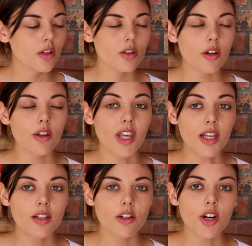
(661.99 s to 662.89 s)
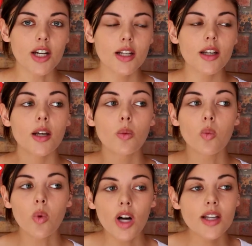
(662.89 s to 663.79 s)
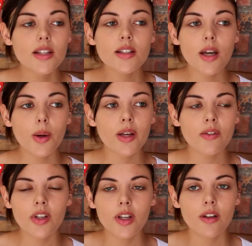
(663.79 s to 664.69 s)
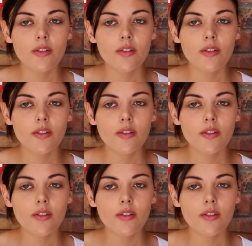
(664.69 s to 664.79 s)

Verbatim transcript: So that's great. It was, however,